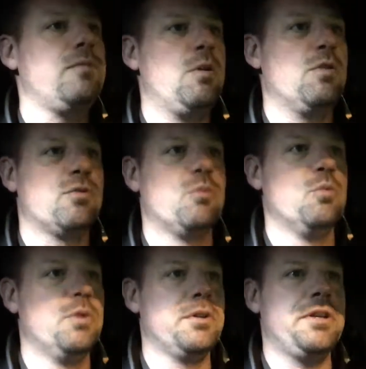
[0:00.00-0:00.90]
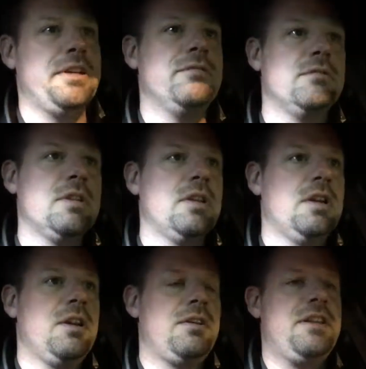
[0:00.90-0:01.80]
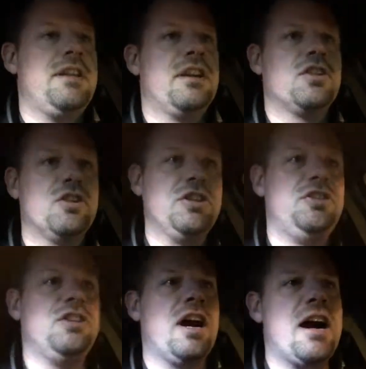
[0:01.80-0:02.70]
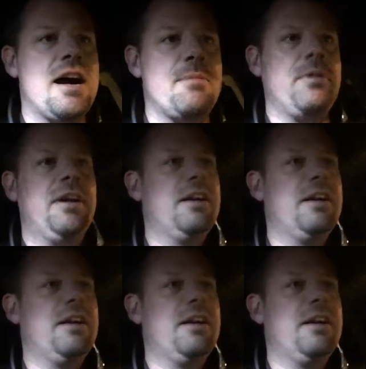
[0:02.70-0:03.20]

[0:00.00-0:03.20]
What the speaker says: It was really, they did a good job.